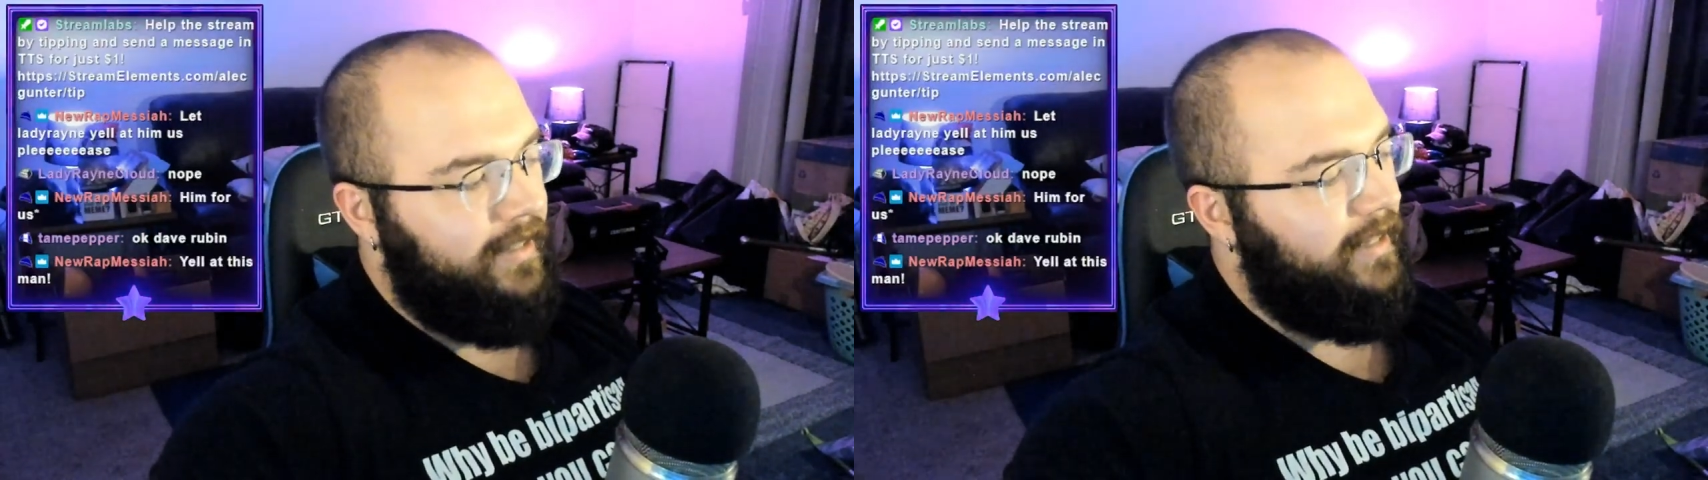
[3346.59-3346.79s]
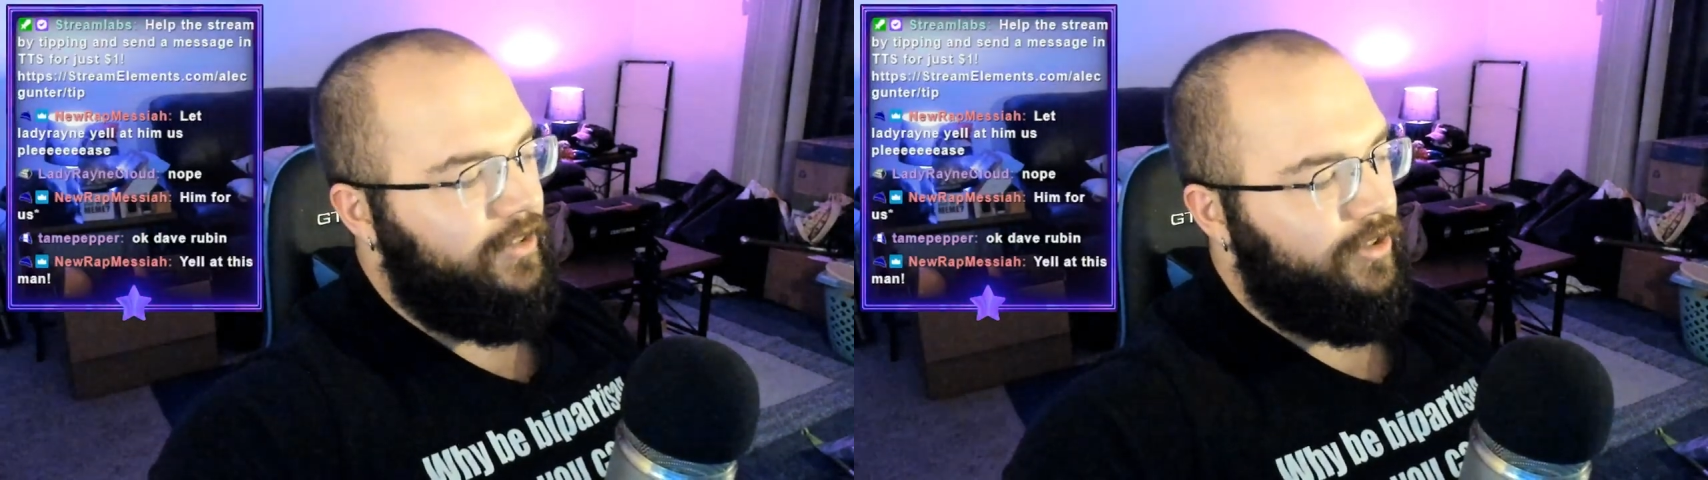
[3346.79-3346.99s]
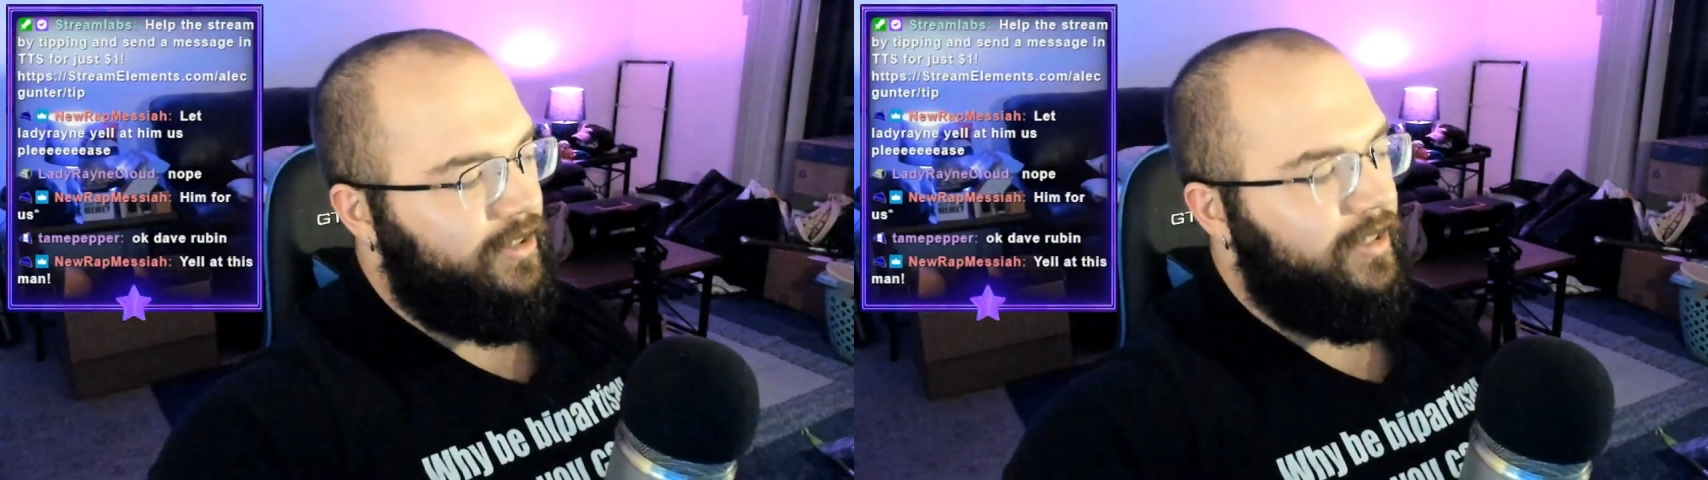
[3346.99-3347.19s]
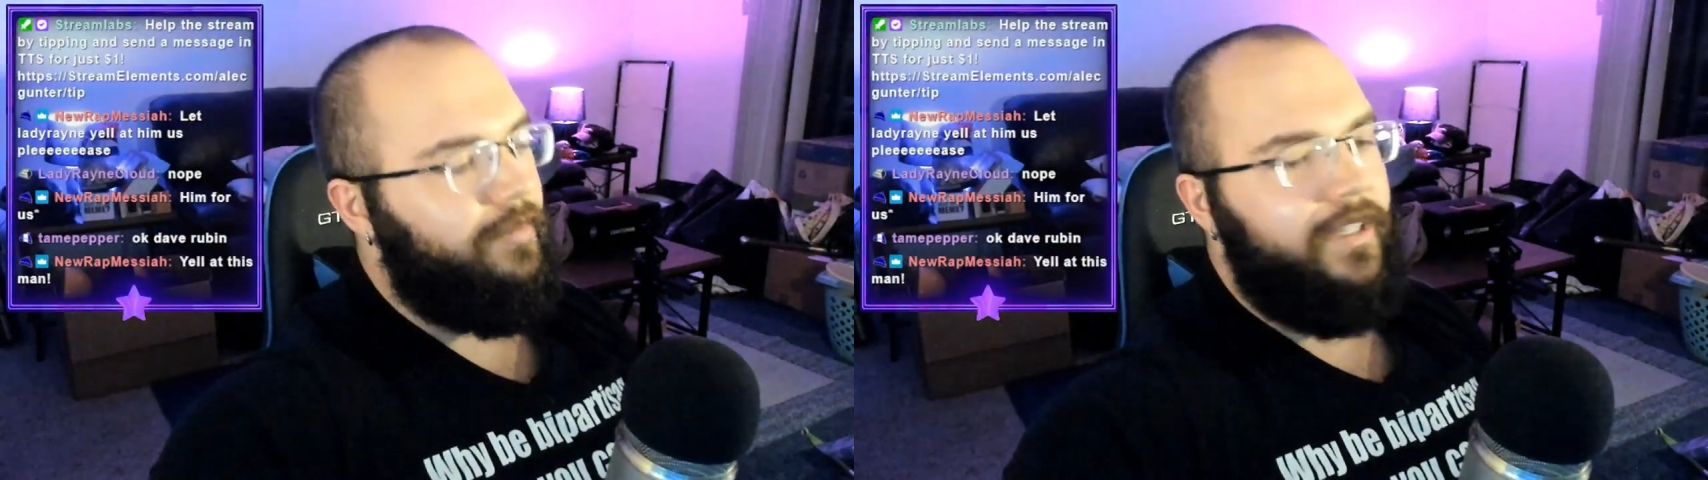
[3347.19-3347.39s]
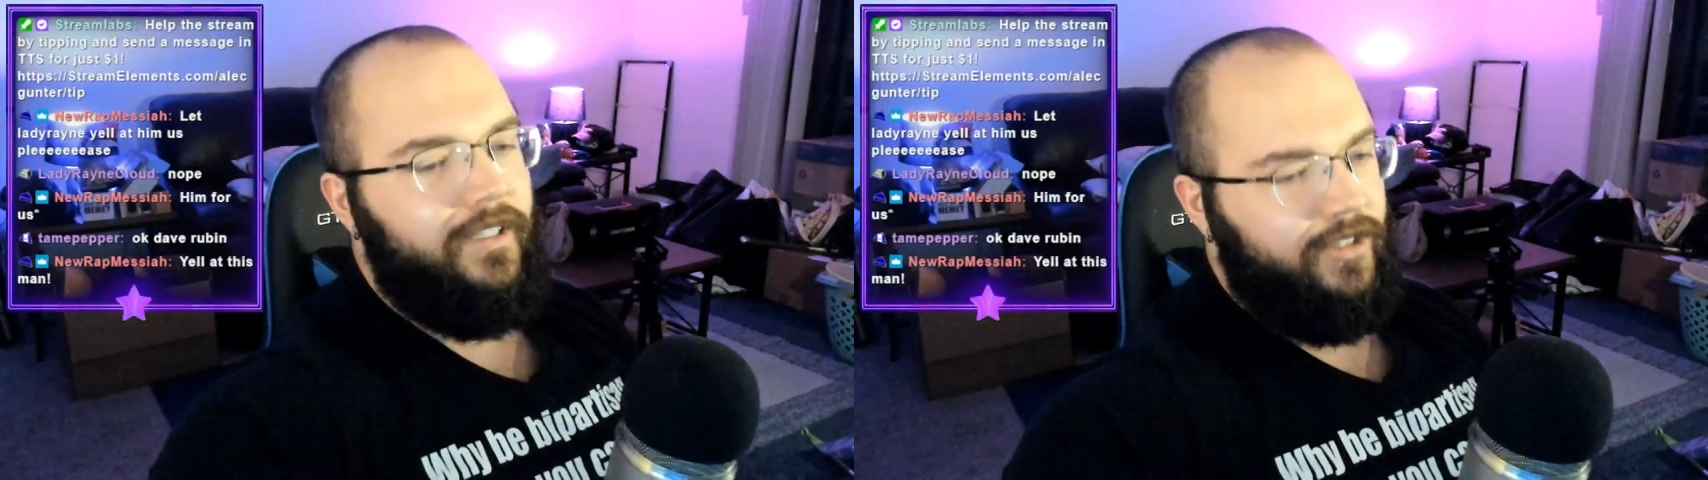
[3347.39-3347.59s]
it just
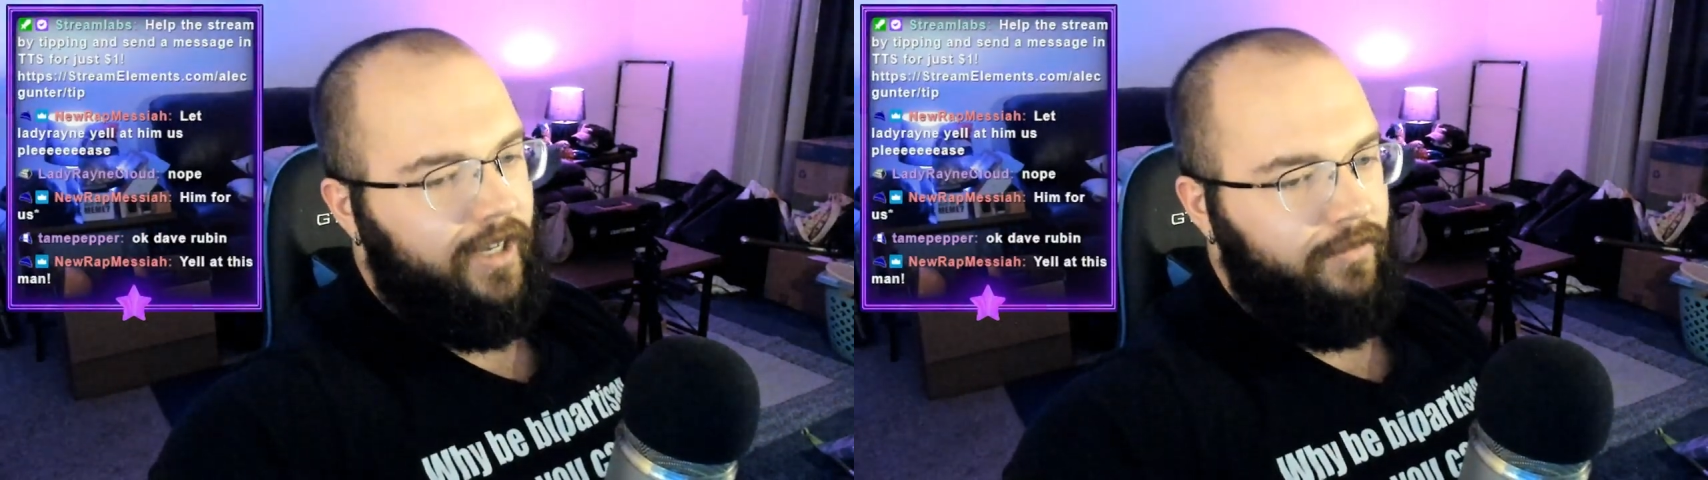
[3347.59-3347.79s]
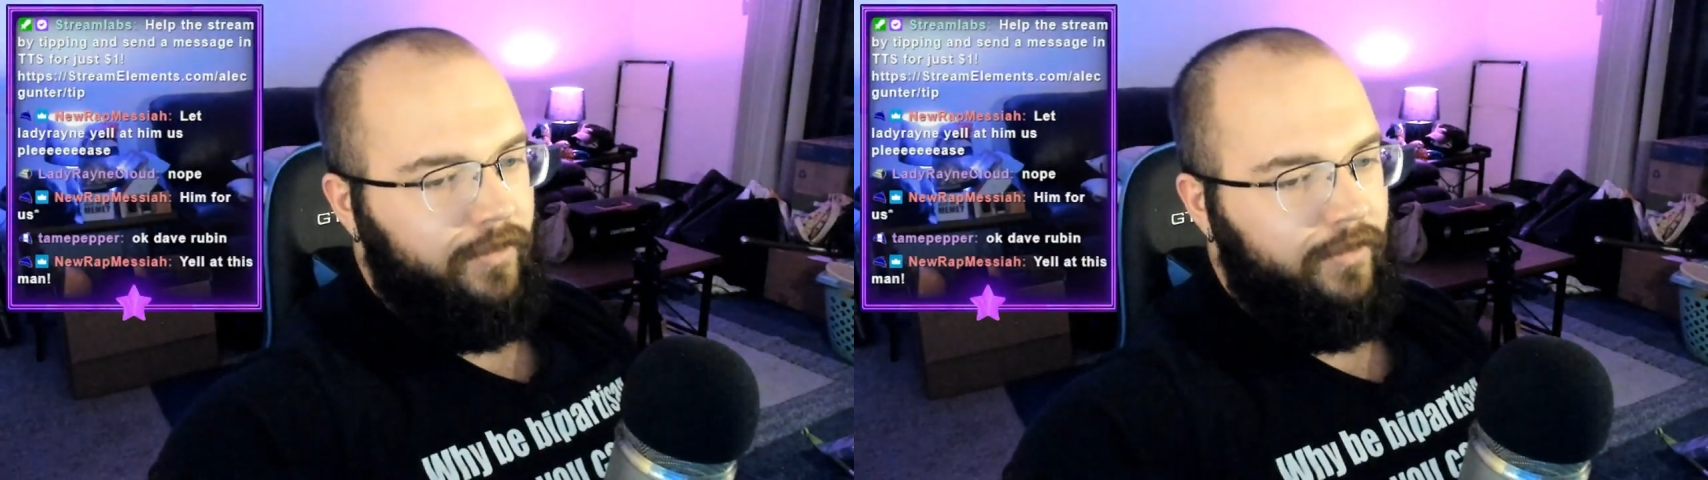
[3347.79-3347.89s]
simply does not work.